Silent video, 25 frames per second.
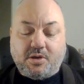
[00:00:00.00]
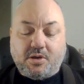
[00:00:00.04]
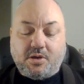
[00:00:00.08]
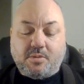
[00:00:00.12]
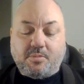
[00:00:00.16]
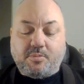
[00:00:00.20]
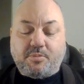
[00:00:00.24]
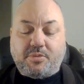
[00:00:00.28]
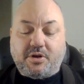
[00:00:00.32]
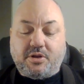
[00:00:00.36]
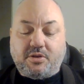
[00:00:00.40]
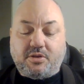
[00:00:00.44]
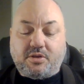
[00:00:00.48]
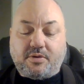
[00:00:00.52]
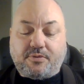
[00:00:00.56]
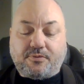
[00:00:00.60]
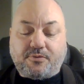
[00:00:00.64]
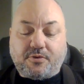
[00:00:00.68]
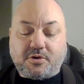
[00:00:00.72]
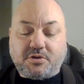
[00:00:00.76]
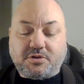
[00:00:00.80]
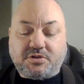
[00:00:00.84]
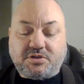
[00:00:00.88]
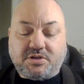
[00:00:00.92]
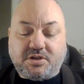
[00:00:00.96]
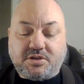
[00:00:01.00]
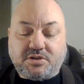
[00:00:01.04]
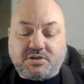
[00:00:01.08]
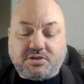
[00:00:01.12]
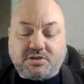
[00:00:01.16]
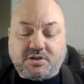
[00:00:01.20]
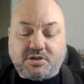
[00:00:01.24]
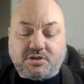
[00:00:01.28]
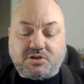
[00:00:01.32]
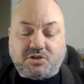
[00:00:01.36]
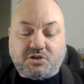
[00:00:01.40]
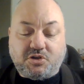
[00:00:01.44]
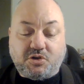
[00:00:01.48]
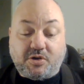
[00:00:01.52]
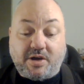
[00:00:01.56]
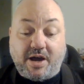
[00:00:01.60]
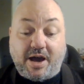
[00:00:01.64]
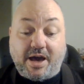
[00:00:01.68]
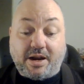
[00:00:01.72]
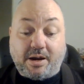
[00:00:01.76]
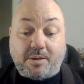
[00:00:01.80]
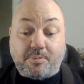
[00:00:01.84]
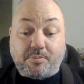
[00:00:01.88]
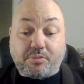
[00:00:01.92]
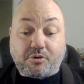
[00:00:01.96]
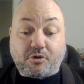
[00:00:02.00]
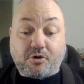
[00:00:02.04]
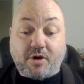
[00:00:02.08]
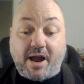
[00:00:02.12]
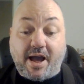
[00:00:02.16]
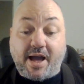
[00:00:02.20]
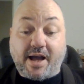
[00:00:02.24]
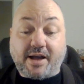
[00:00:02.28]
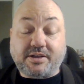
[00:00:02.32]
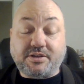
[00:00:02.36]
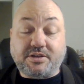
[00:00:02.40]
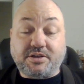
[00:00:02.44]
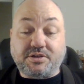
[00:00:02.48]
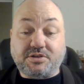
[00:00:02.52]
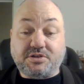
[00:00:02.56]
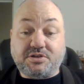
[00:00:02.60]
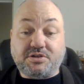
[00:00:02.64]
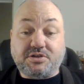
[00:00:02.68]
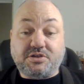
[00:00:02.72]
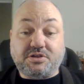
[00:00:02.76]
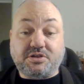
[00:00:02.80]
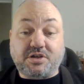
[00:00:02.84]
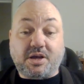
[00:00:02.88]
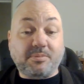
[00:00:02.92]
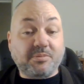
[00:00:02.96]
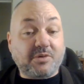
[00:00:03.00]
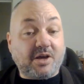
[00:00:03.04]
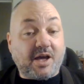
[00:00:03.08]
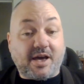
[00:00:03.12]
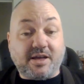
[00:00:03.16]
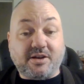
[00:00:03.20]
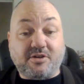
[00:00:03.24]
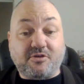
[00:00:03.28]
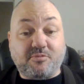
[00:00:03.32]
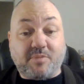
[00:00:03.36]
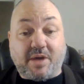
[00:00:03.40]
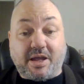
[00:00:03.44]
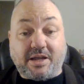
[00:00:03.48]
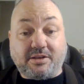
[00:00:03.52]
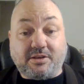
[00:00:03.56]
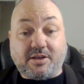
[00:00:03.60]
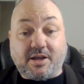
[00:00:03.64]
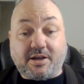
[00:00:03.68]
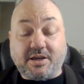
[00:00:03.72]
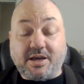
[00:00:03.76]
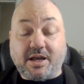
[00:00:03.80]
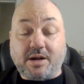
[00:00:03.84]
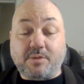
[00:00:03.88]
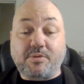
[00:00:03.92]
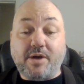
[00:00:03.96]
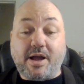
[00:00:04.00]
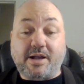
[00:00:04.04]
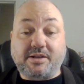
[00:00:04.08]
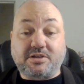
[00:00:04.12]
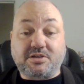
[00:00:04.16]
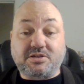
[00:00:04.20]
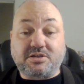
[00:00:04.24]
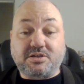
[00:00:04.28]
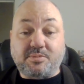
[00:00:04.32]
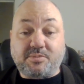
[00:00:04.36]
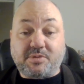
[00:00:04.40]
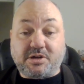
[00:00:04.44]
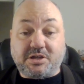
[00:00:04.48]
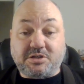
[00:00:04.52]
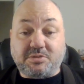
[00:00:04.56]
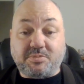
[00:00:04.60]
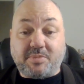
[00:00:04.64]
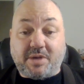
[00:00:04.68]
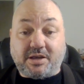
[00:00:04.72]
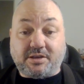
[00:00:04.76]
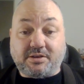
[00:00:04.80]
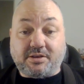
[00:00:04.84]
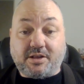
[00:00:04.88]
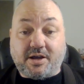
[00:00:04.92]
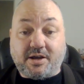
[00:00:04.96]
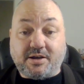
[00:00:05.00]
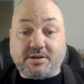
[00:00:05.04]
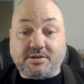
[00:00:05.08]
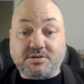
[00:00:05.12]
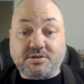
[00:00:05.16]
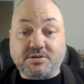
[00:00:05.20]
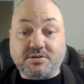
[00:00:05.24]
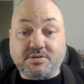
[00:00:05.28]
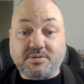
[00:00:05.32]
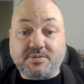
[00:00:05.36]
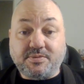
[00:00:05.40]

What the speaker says: But in the first instance, you got to practice some kind of main line. You got to practice somebody's main lines